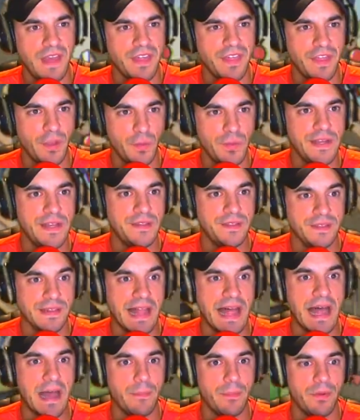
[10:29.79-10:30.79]
I think we need
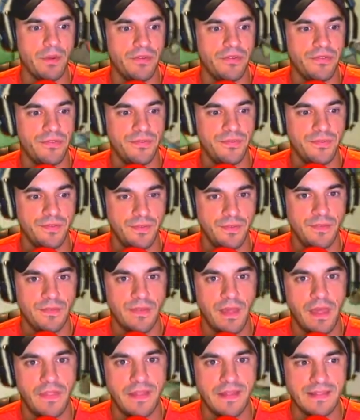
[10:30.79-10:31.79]
lobbers.
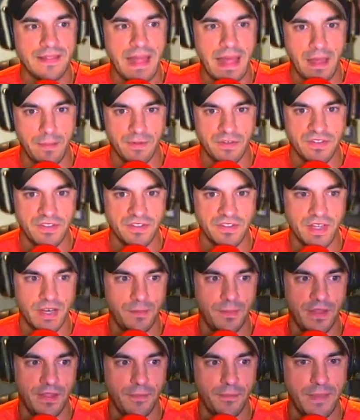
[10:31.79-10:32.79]
I think lobbers is
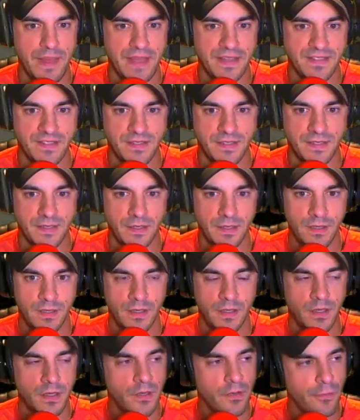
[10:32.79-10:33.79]
gonna be the best
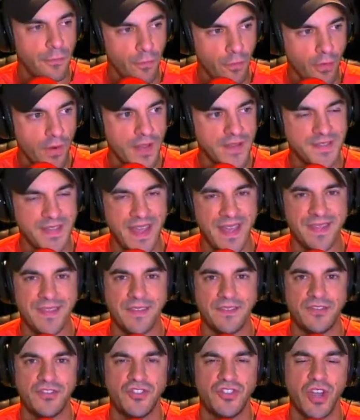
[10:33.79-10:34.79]
for us at
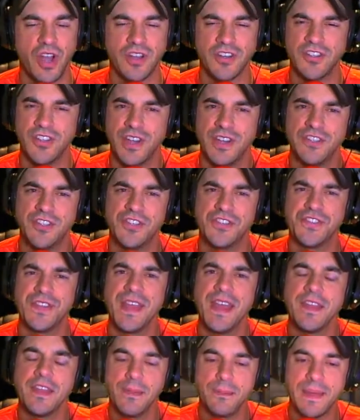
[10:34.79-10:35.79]
this junction. It just
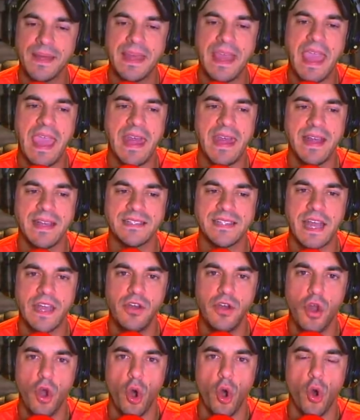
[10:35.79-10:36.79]
the mechanics I
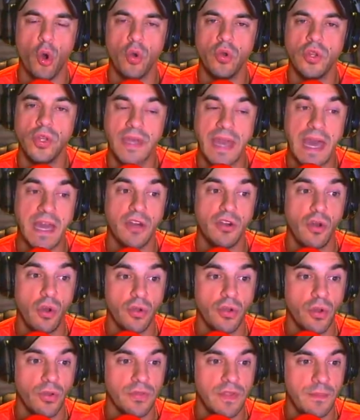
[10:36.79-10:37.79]
know you gotta know
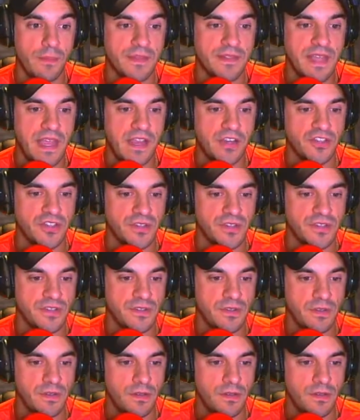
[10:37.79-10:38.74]
your own limitations.